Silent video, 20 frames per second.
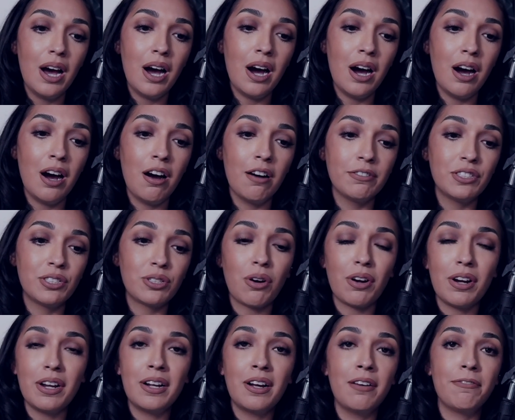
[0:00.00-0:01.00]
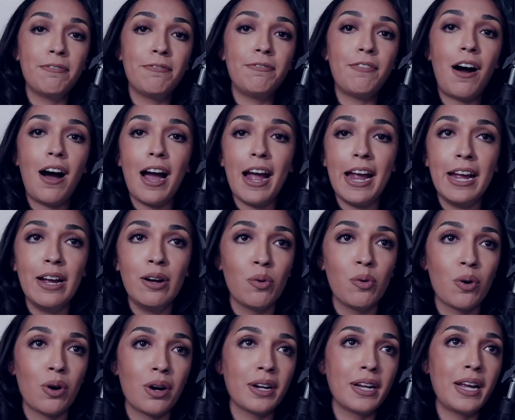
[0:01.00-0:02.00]
of starting a fight
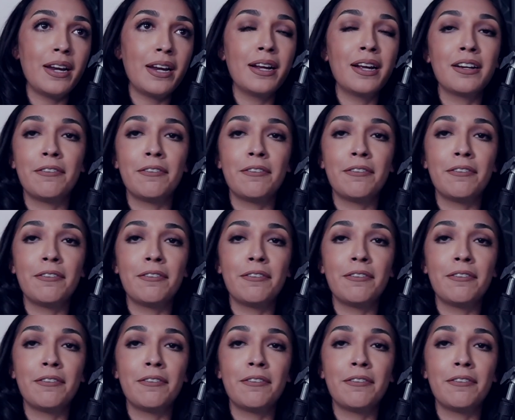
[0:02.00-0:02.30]
or getting